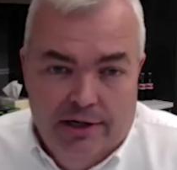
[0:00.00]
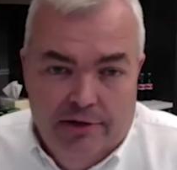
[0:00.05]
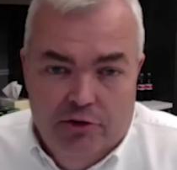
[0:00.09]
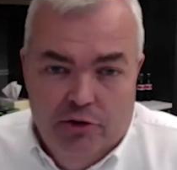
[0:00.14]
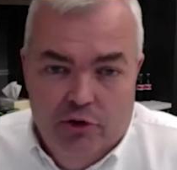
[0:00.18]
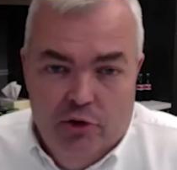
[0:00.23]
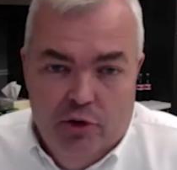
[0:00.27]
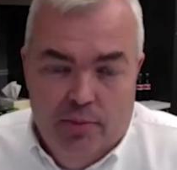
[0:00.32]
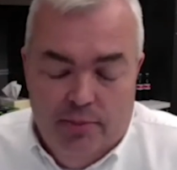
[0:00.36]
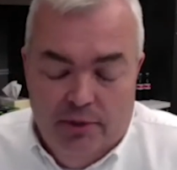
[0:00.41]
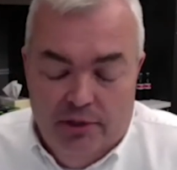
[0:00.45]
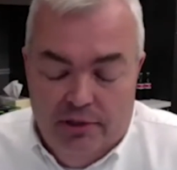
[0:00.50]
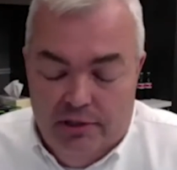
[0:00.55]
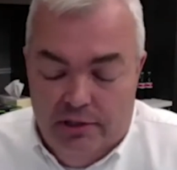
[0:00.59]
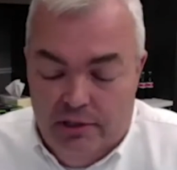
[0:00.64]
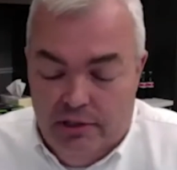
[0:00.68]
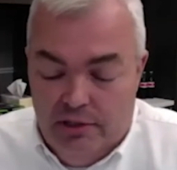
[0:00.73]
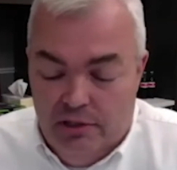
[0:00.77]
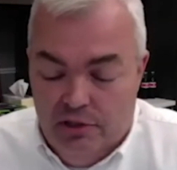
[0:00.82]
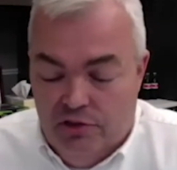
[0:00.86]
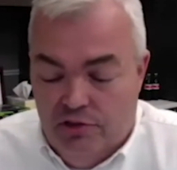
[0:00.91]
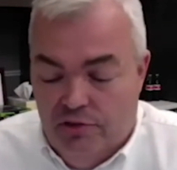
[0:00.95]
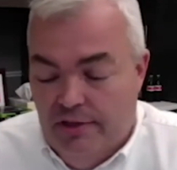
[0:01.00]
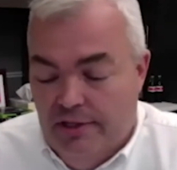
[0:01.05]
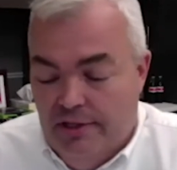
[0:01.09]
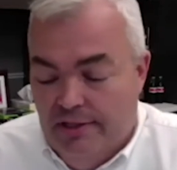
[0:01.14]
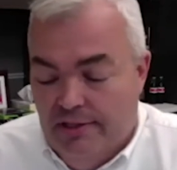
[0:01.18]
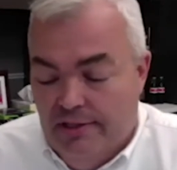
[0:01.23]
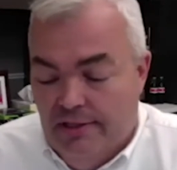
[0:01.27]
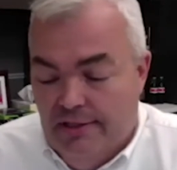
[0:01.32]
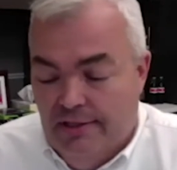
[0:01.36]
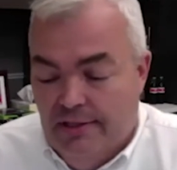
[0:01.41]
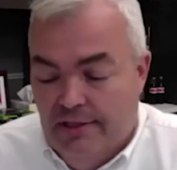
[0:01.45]
I grew up in the industry
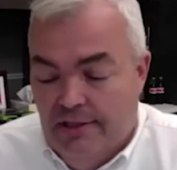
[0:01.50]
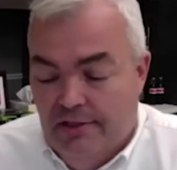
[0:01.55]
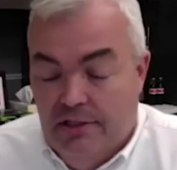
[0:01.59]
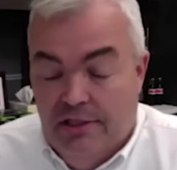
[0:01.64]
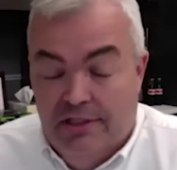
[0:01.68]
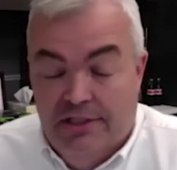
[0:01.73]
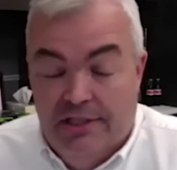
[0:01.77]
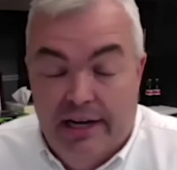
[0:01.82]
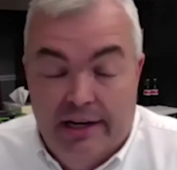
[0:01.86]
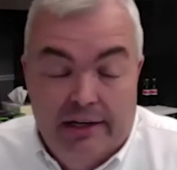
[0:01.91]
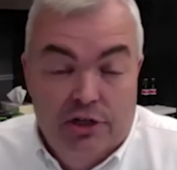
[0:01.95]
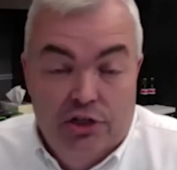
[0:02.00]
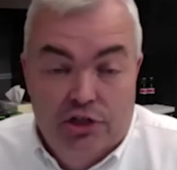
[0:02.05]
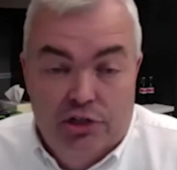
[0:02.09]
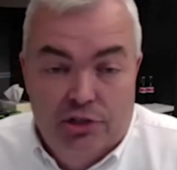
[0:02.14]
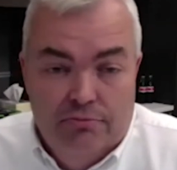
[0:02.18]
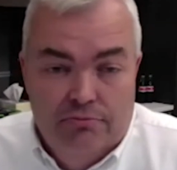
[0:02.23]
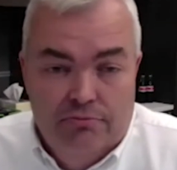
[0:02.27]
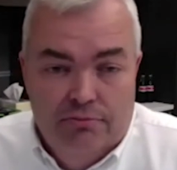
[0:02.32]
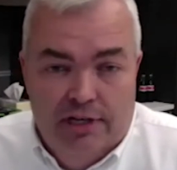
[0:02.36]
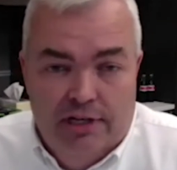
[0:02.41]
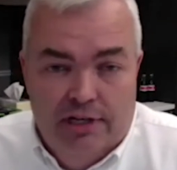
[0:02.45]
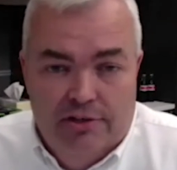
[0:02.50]
as a technician.